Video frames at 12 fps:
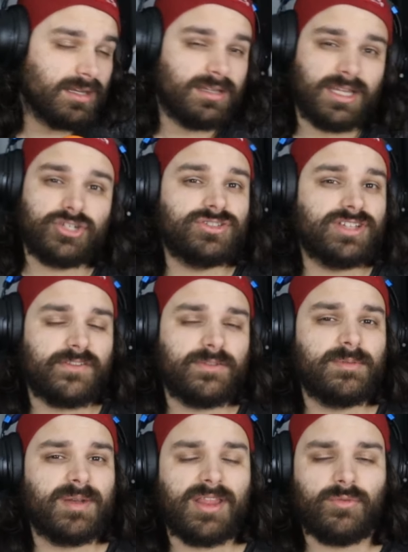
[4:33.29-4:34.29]
Like she'll
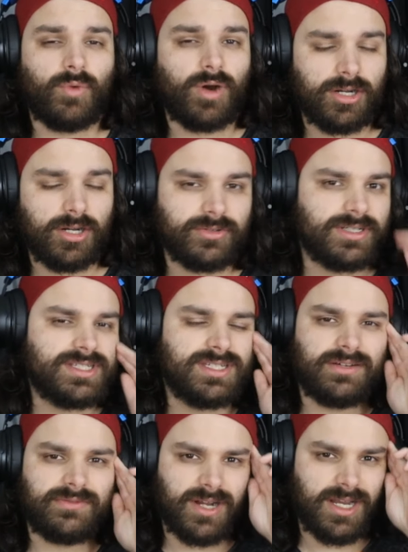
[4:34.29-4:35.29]
definitely be better than Wanderer and
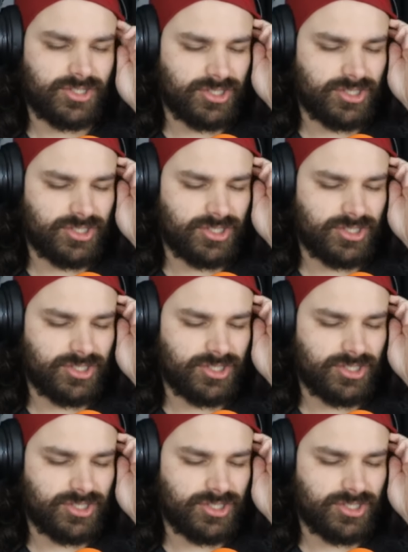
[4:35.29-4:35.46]
stuff, right?